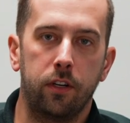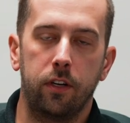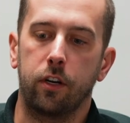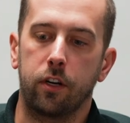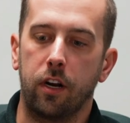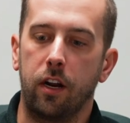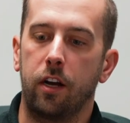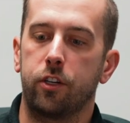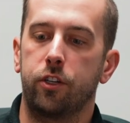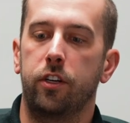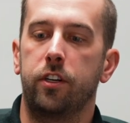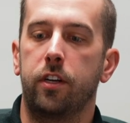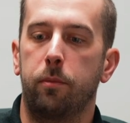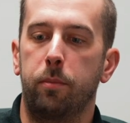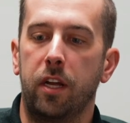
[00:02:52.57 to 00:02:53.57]
you're gonna actually
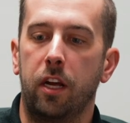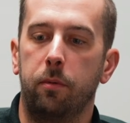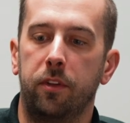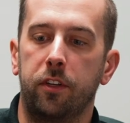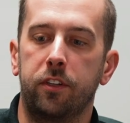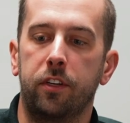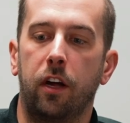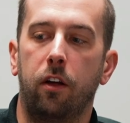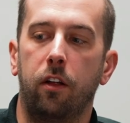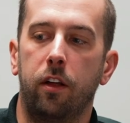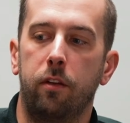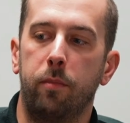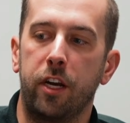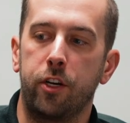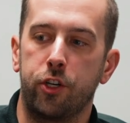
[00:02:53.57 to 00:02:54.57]
be able to tell
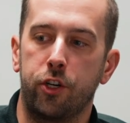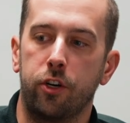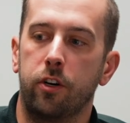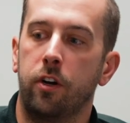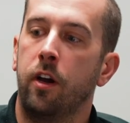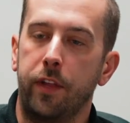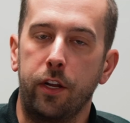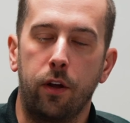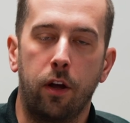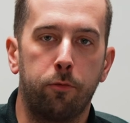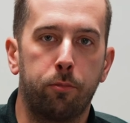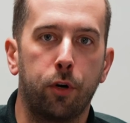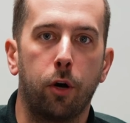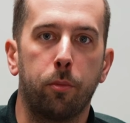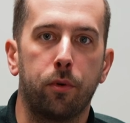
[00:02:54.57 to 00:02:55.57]
and make sure that you have
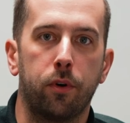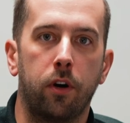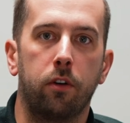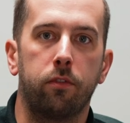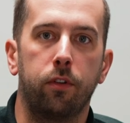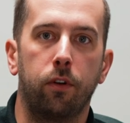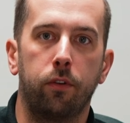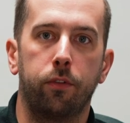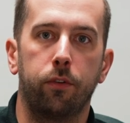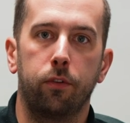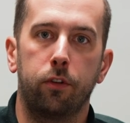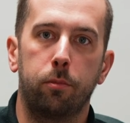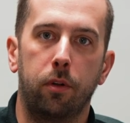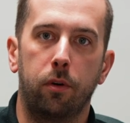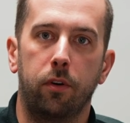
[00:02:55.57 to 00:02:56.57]
proper airflow through
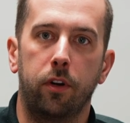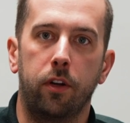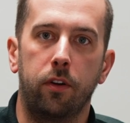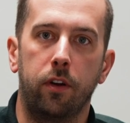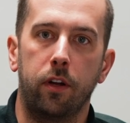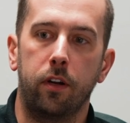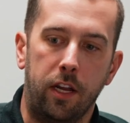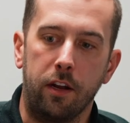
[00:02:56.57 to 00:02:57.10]
the blower unit.